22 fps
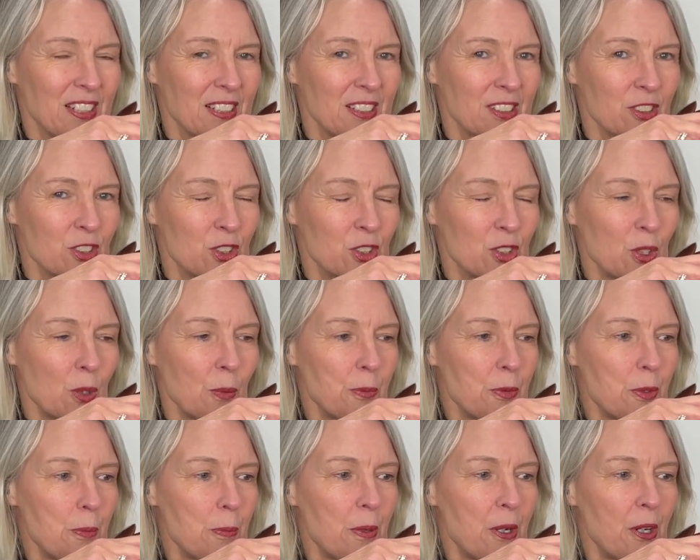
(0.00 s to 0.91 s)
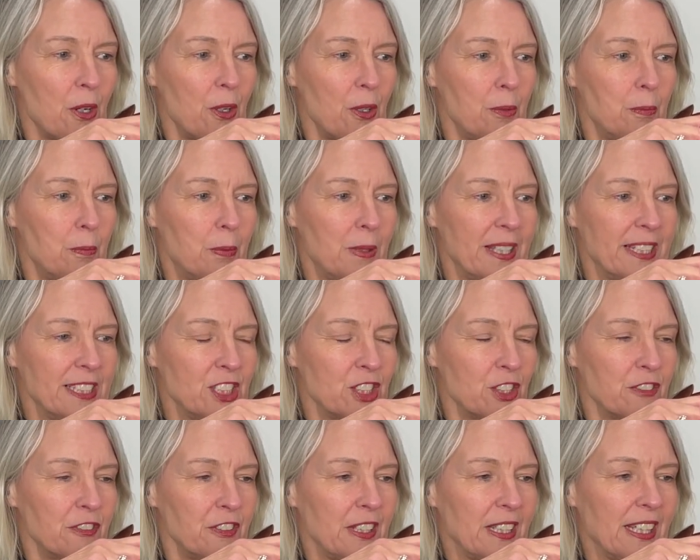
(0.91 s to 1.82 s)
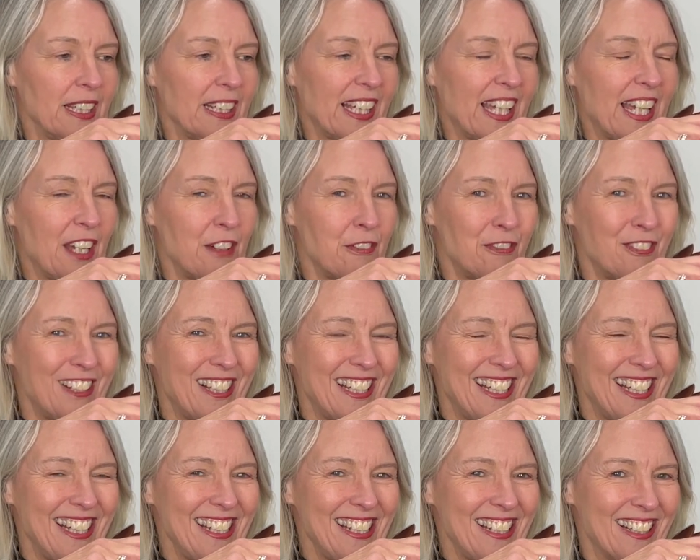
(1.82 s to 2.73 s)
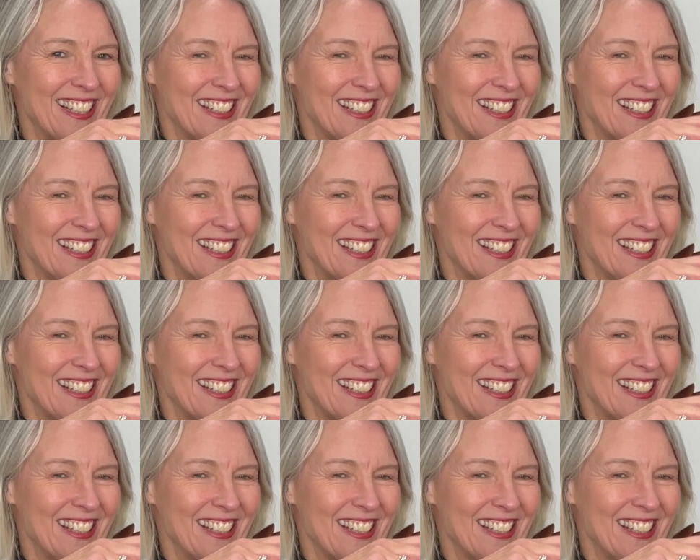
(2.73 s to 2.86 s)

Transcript: Stop the bow, place your finger carefully.